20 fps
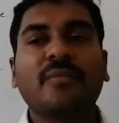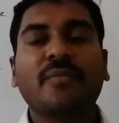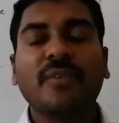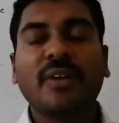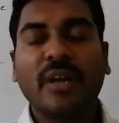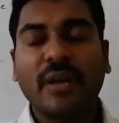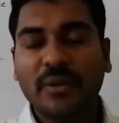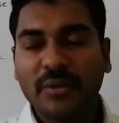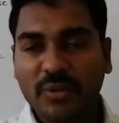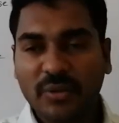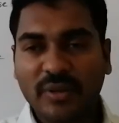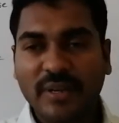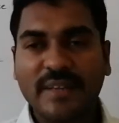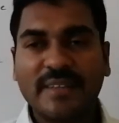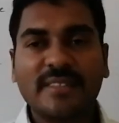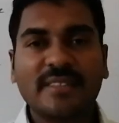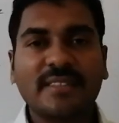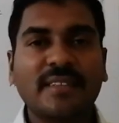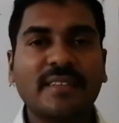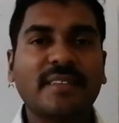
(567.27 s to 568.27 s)
we have to
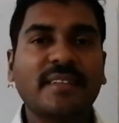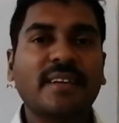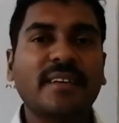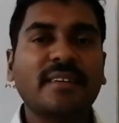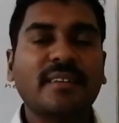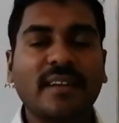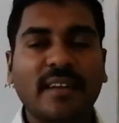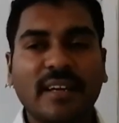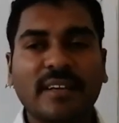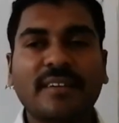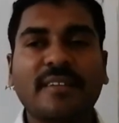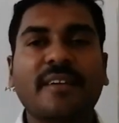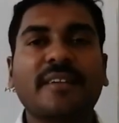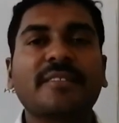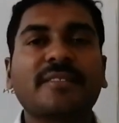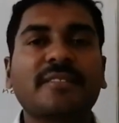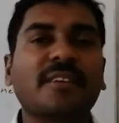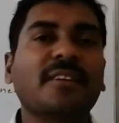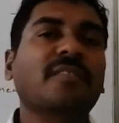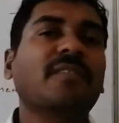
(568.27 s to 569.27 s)
consider that electron
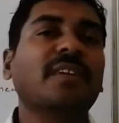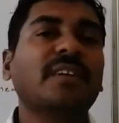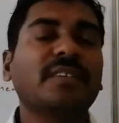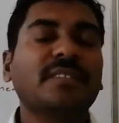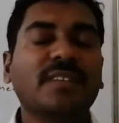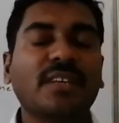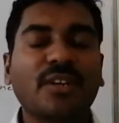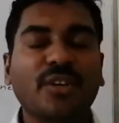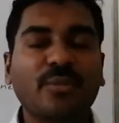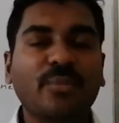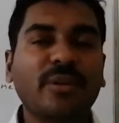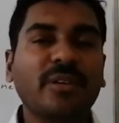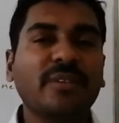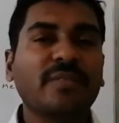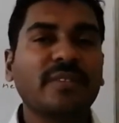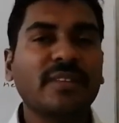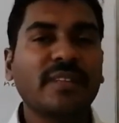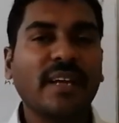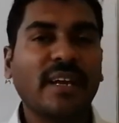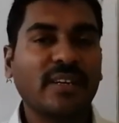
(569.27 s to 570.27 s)
is equally shared
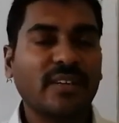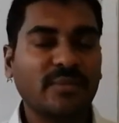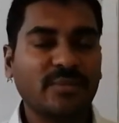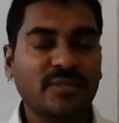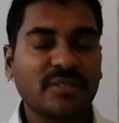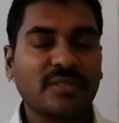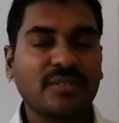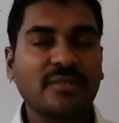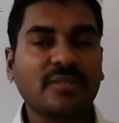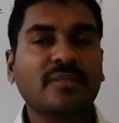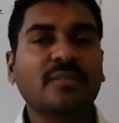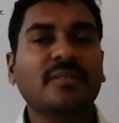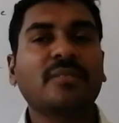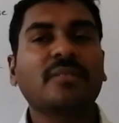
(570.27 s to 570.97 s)
between the atoms.